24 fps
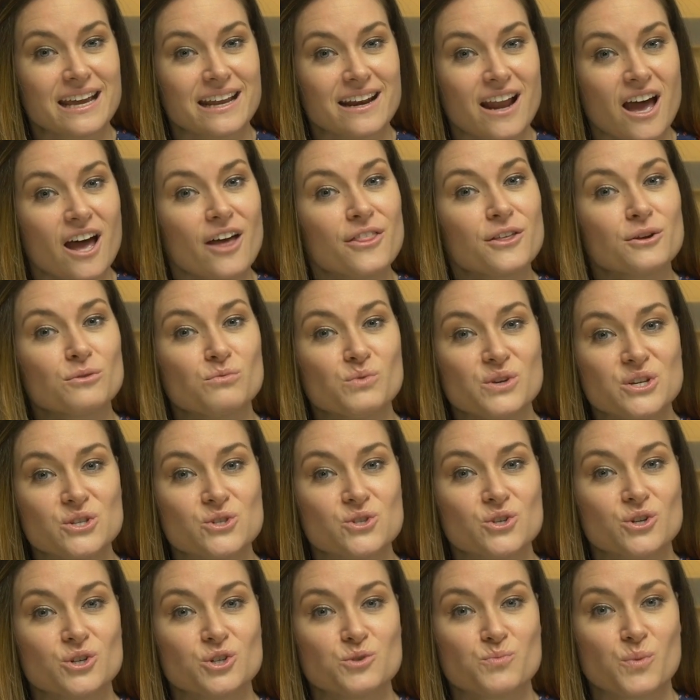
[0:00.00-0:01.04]
and other
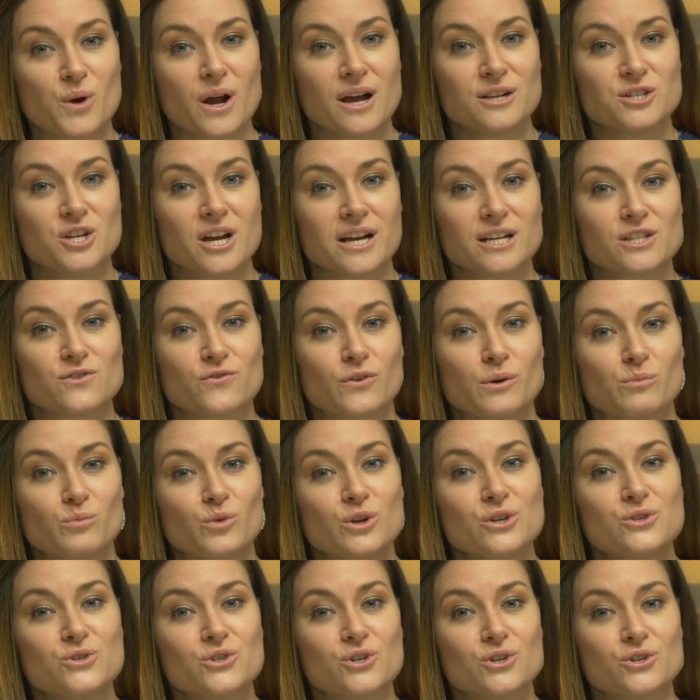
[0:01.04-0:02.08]
research projects from
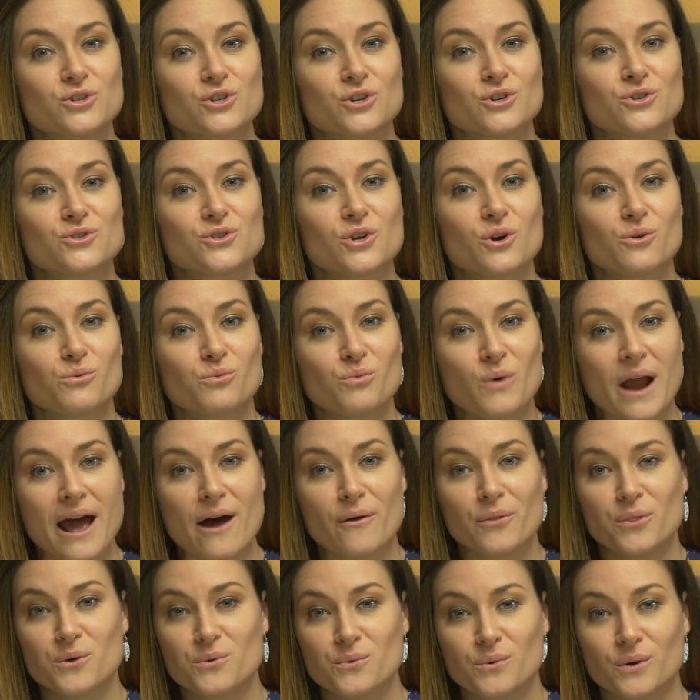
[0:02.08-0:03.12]
researchers
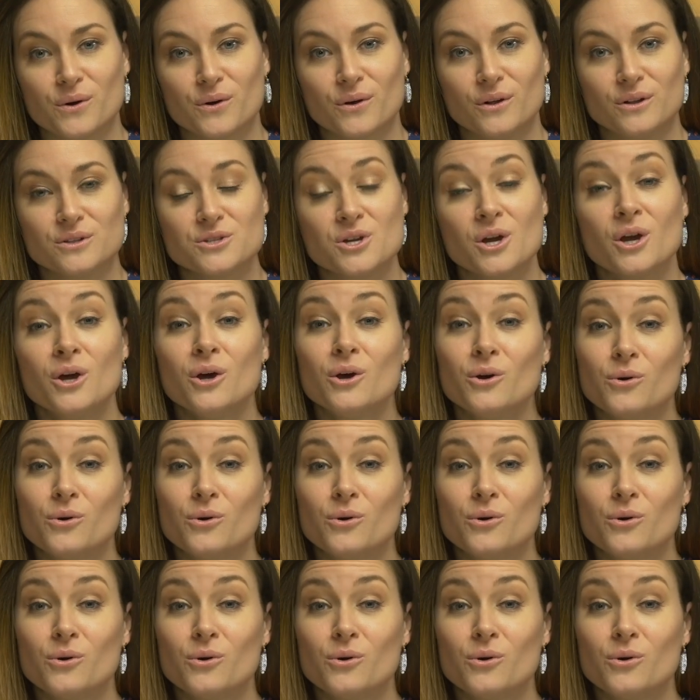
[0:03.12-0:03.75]
around the world